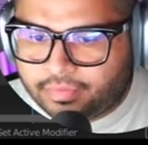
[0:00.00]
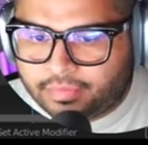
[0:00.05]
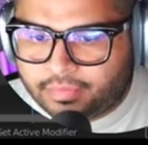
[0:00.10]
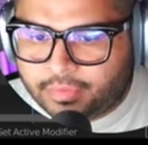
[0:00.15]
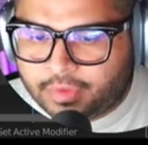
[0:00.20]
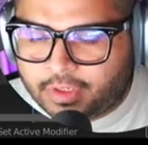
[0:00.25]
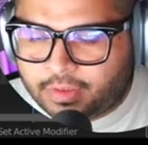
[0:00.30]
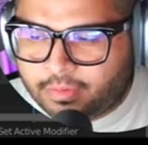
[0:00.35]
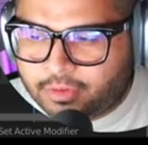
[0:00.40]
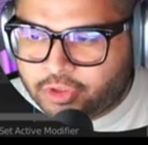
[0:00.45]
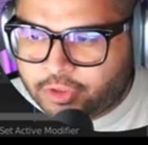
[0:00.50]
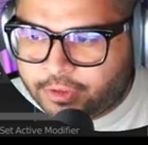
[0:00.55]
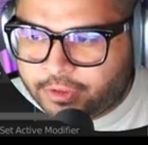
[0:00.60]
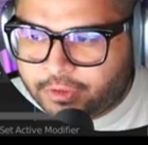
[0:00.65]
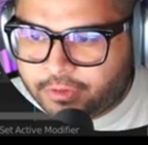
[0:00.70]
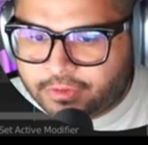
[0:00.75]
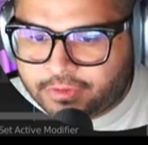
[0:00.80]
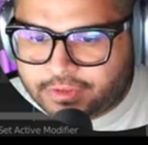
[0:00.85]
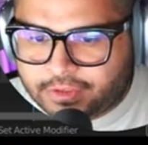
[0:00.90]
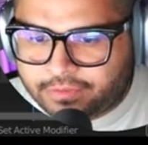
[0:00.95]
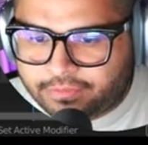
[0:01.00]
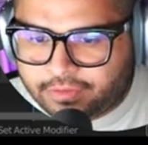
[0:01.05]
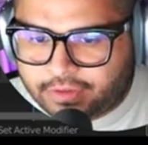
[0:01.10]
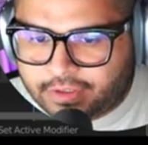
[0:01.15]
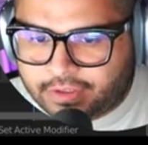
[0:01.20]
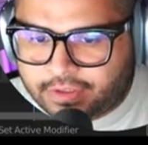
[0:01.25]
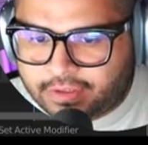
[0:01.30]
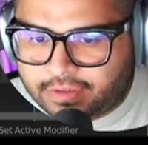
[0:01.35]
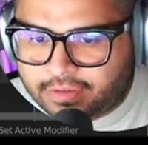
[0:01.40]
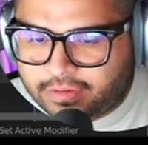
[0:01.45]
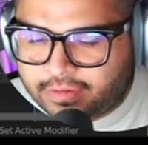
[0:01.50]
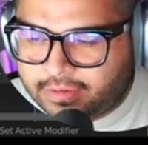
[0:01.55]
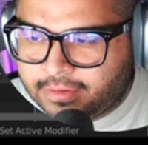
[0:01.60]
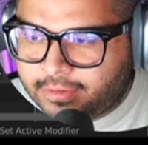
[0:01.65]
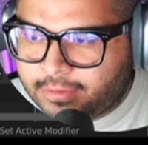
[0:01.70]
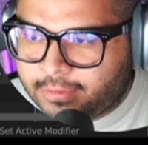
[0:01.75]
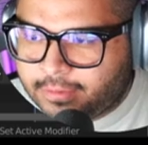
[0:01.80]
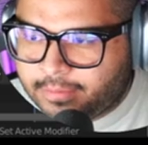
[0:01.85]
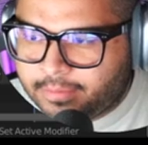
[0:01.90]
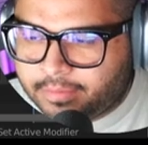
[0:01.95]
And I'm gonna try to use different
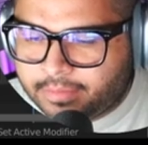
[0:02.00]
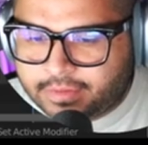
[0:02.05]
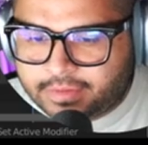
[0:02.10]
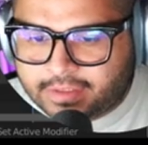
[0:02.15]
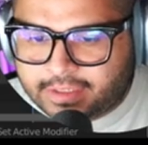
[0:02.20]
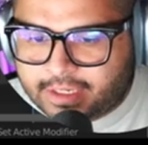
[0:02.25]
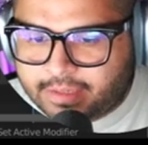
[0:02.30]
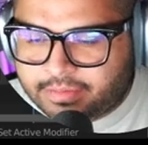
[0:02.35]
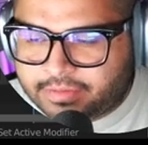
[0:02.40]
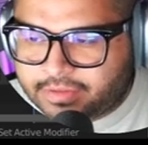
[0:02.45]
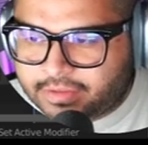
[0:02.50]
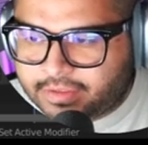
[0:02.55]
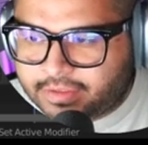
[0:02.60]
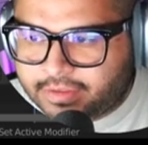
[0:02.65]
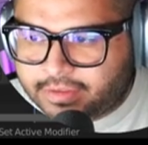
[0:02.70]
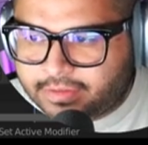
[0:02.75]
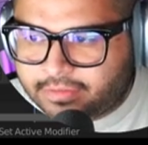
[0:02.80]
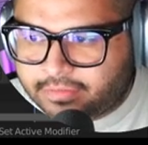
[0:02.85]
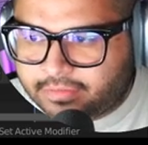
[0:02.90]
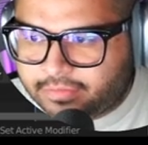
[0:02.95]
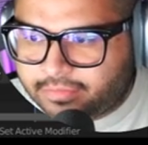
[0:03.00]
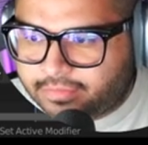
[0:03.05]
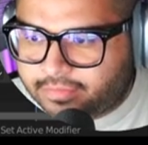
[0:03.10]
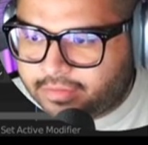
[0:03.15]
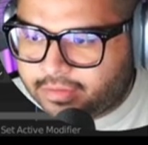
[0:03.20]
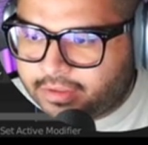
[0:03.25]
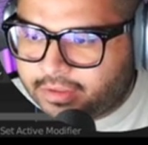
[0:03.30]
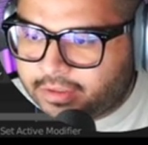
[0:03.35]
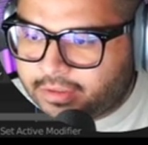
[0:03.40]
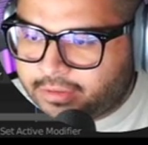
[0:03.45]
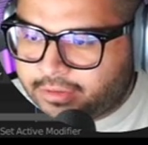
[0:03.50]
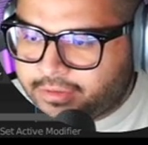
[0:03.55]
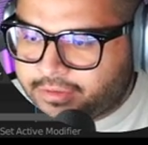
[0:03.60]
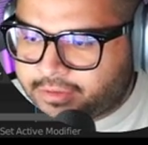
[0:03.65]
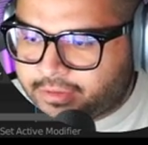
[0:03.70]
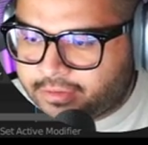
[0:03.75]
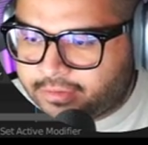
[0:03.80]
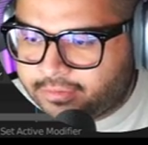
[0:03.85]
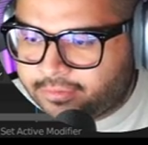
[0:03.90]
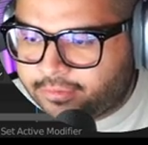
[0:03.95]
types of colors
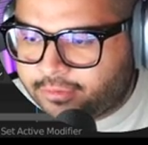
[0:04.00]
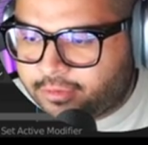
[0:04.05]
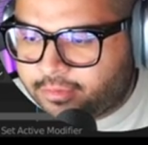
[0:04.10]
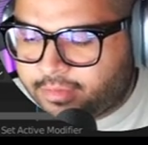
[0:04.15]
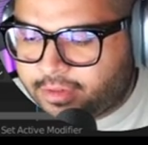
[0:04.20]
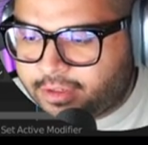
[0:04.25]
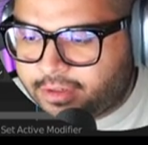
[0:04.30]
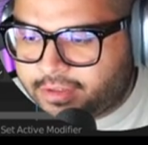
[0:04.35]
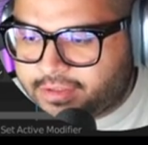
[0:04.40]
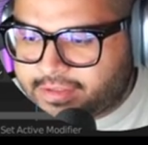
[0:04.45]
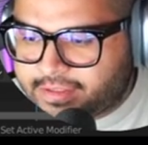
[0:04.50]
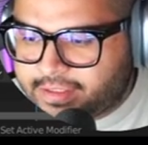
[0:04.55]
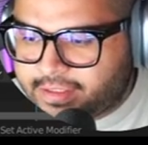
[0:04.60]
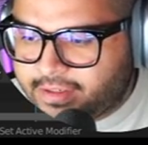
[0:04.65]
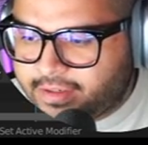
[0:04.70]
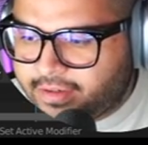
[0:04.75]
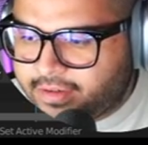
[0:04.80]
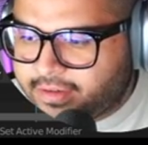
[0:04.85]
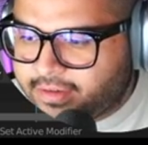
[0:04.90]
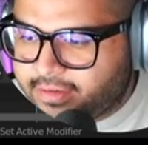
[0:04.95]
for my scene.